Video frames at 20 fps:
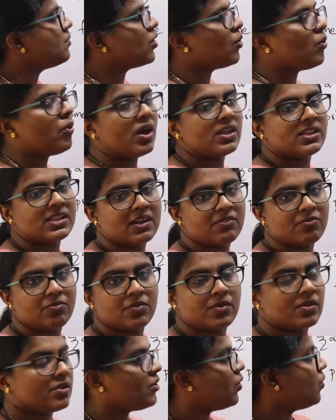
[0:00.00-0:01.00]
No other
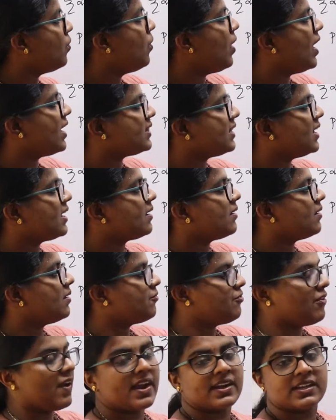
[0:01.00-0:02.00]

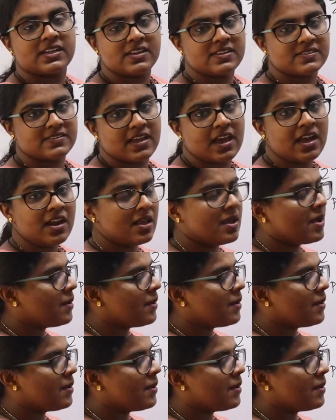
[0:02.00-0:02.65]
factors are